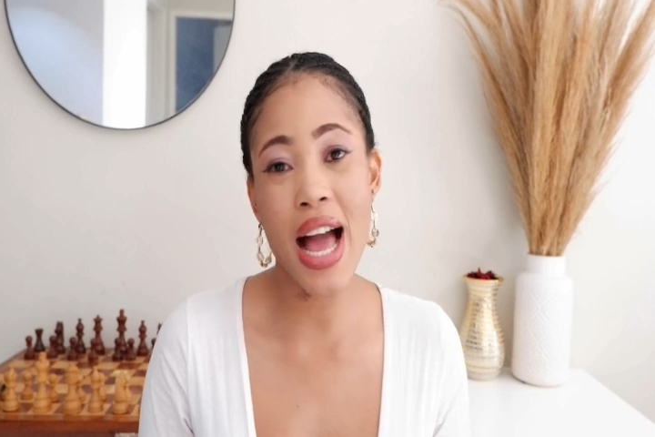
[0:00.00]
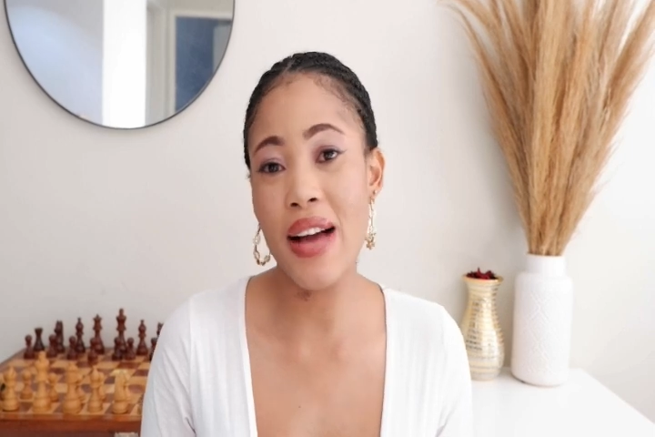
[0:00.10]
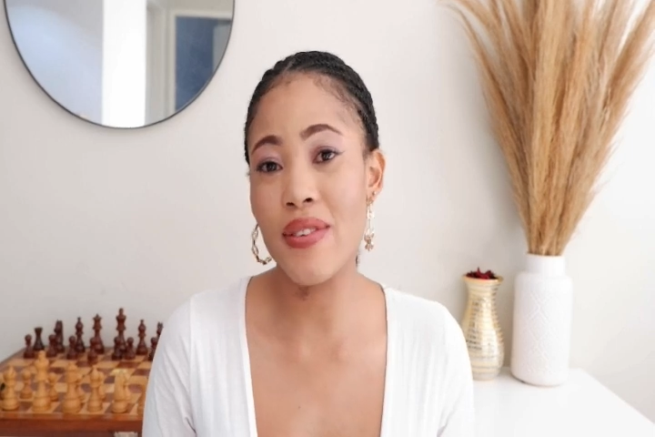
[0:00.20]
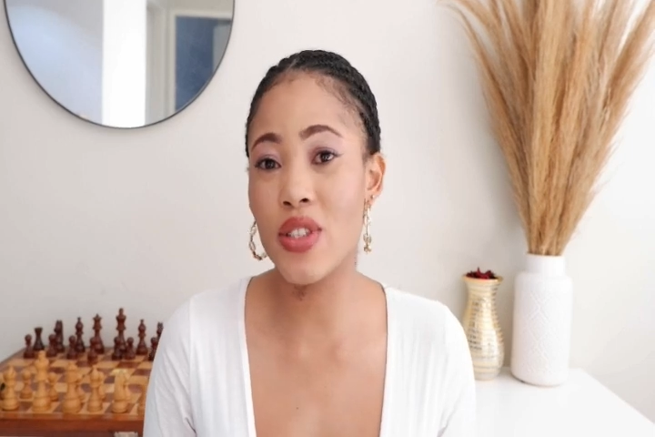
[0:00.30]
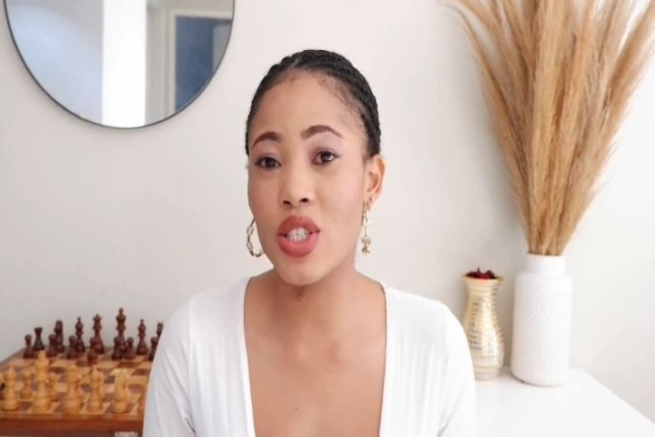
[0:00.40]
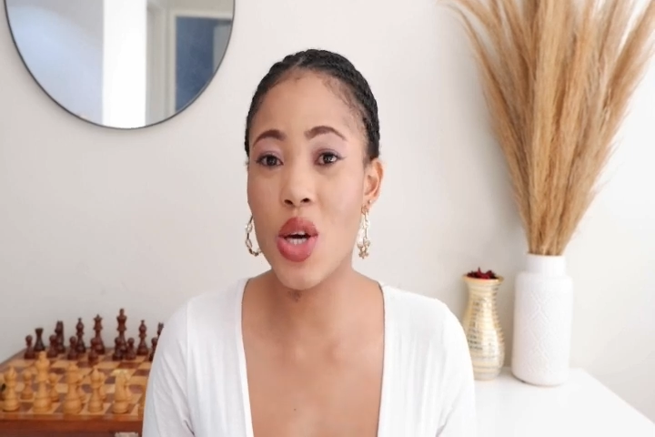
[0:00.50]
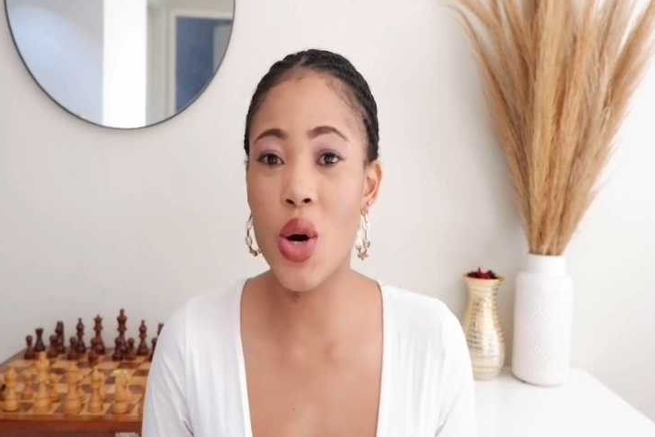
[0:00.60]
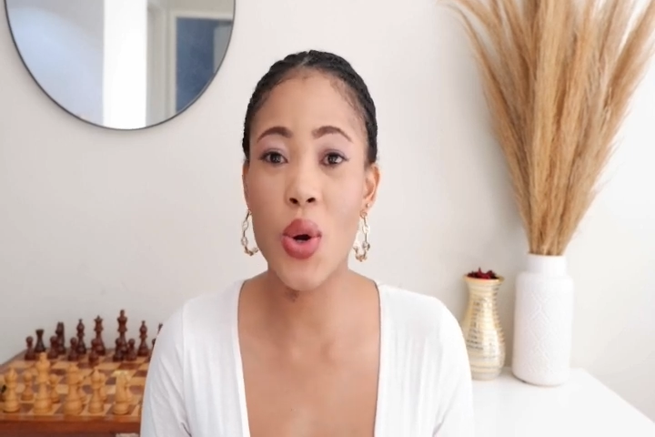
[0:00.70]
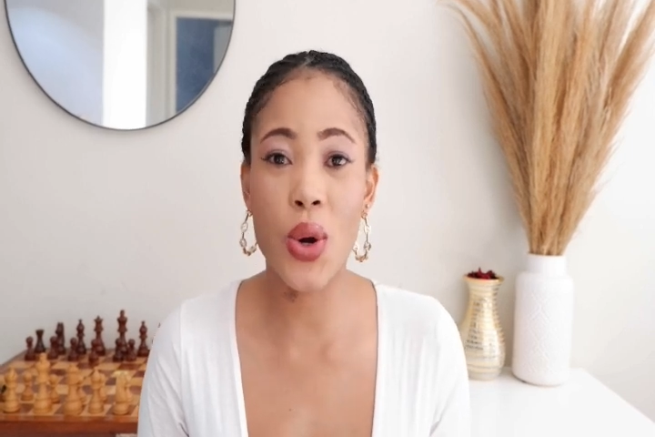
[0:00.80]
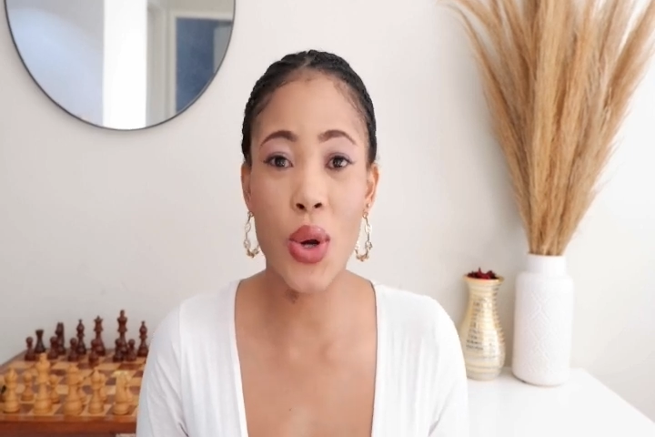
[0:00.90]
have
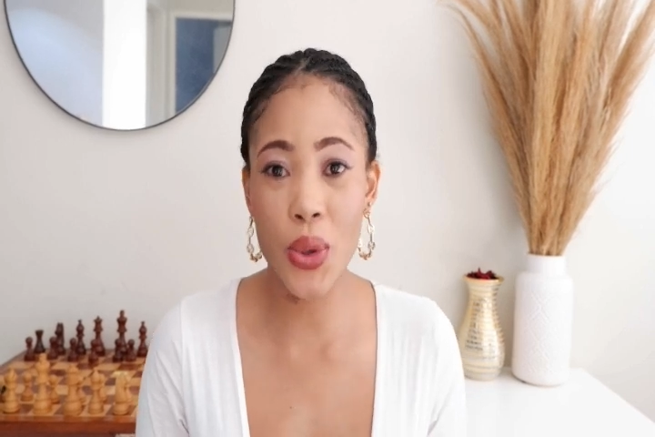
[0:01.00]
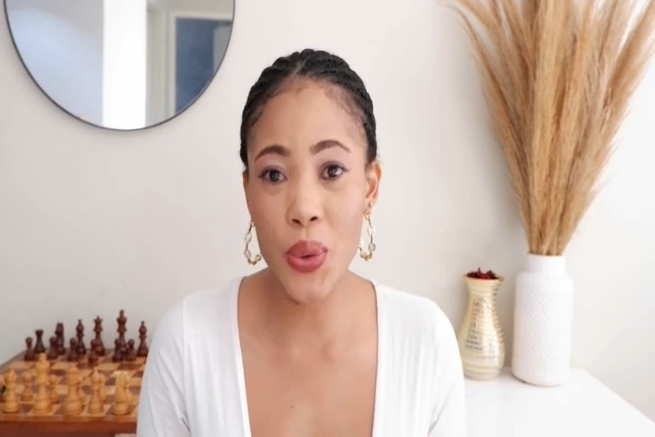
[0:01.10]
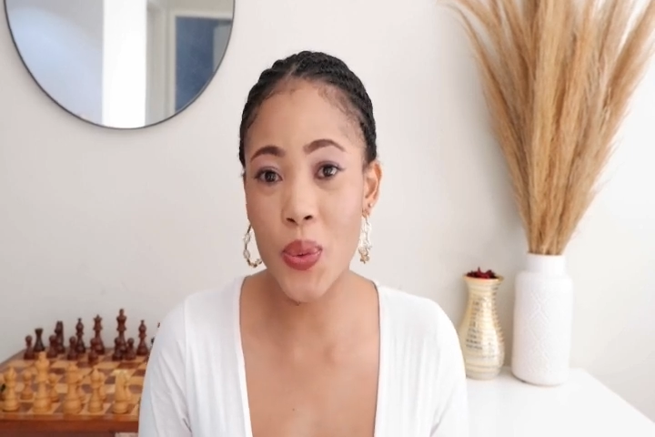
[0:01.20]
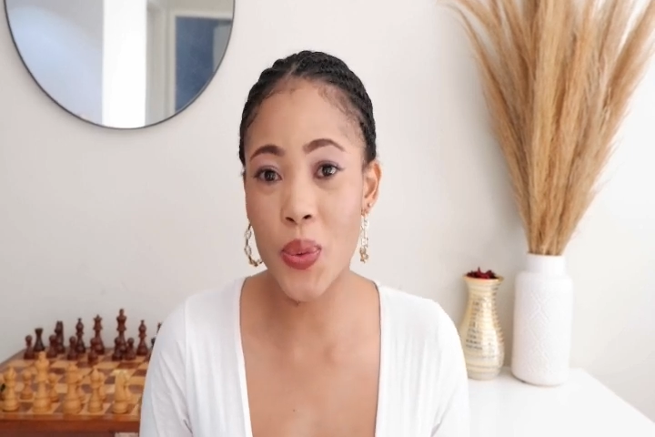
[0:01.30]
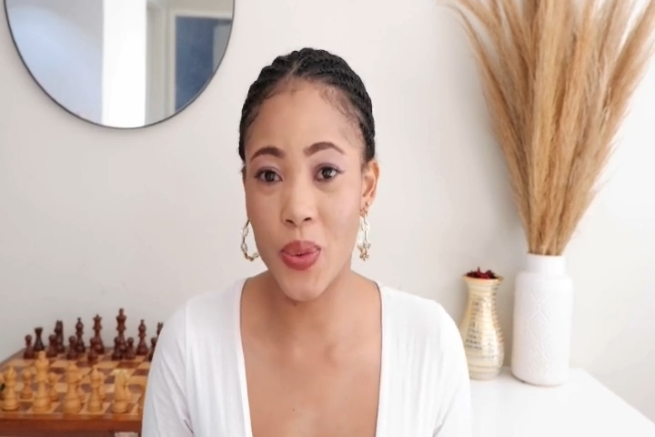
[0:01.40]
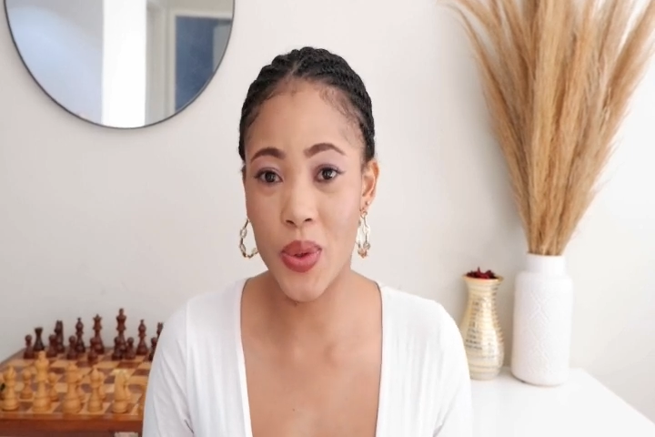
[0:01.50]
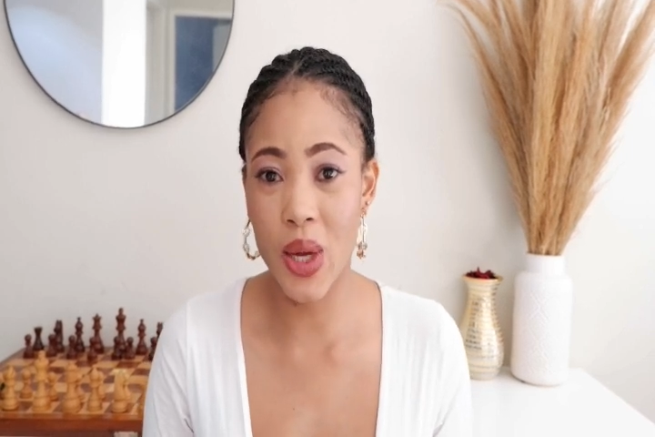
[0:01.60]
no clue.